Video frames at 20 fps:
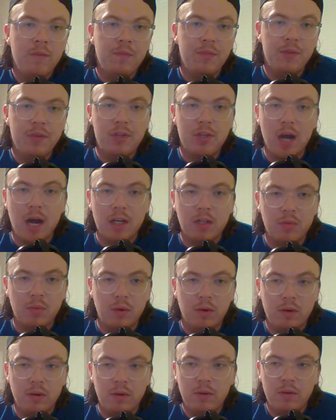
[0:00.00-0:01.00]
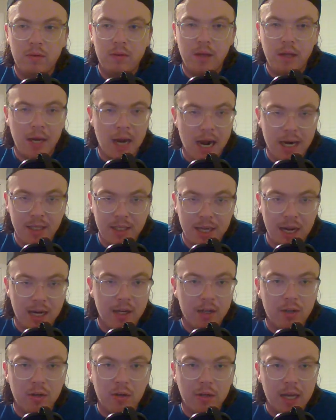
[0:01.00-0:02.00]
the shots were an
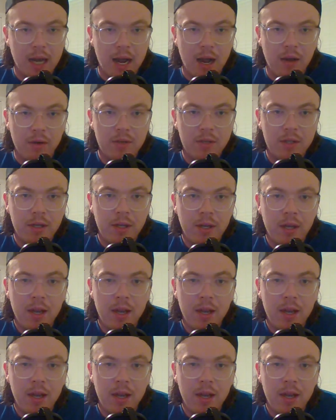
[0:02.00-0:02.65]
identical count,